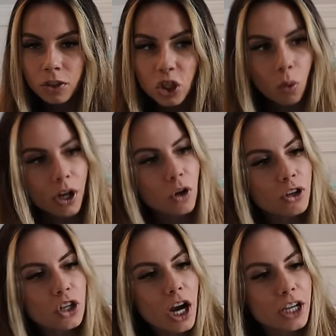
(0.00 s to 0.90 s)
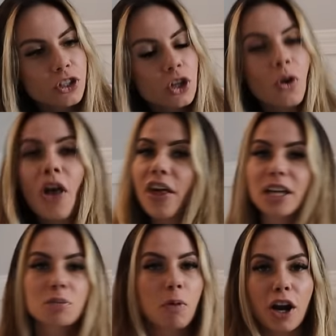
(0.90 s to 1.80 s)
You want to go to Target too?
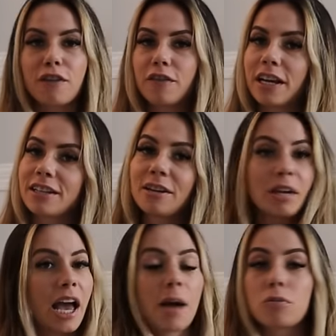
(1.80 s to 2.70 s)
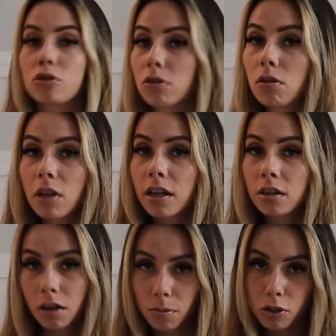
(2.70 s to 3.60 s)
That's perfect. I'm so glad
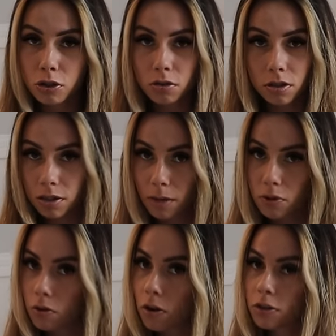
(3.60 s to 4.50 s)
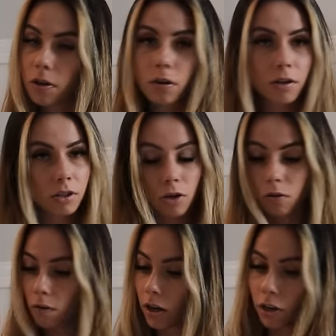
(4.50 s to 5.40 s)
that the llamas choose the same store so I don't have to
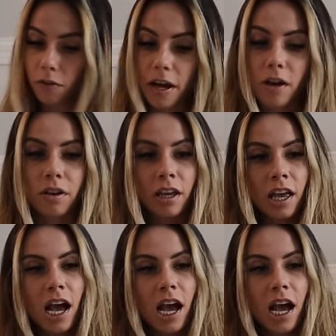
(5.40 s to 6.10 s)
go running around.